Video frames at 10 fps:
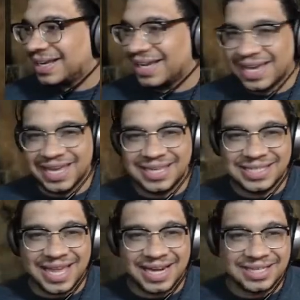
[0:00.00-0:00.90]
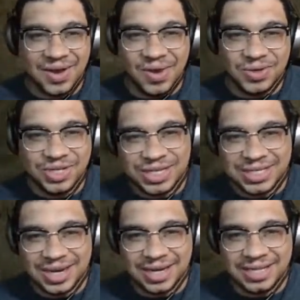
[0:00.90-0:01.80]
Yes, that is OG
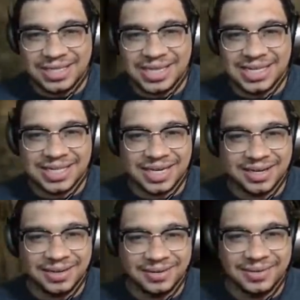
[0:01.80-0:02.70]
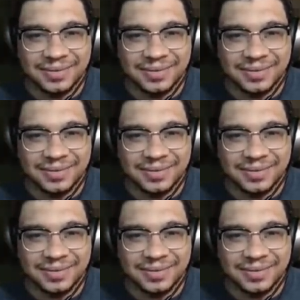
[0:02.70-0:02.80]
Suggins. He is here.